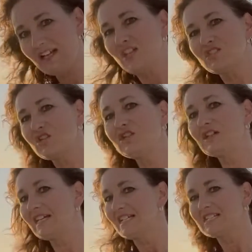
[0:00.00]
It's a
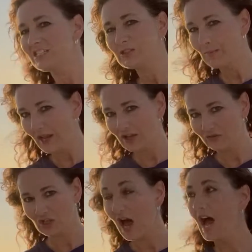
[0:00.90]
little speck
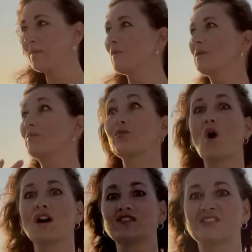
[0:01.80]
of time in the
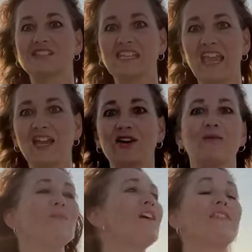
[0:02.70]
broad scale
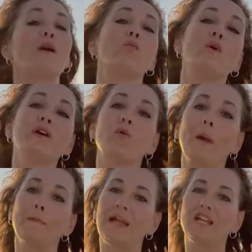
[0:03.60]
that we
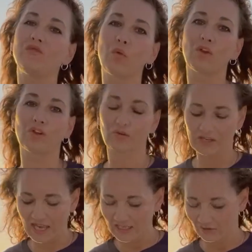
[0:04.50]
were made for and
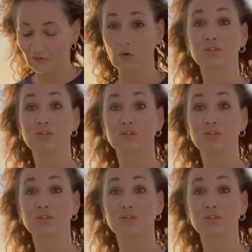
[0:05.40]
created for.